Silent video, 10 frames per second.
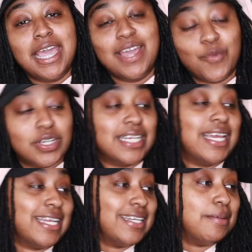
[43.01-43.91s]
and what the
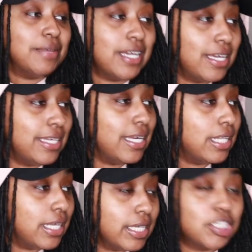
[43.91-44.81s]
goddamn hell y'all
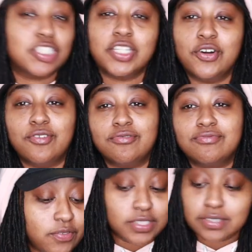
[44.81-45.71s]
league. So,
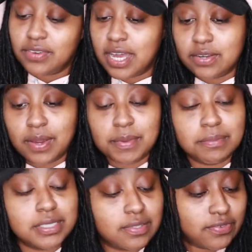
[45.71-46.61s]
first of all, I know I've
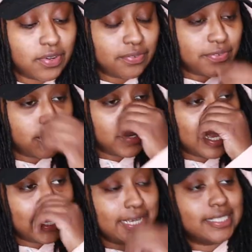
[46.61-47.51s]
been missing for a few
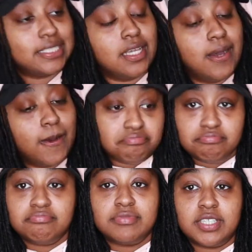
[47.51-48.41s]
days. Um,
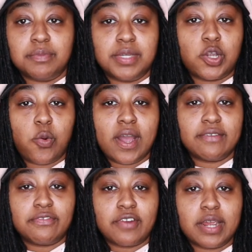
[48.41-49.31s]
to be
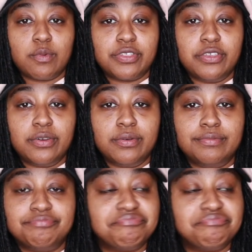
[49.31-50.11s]
quite frank with you,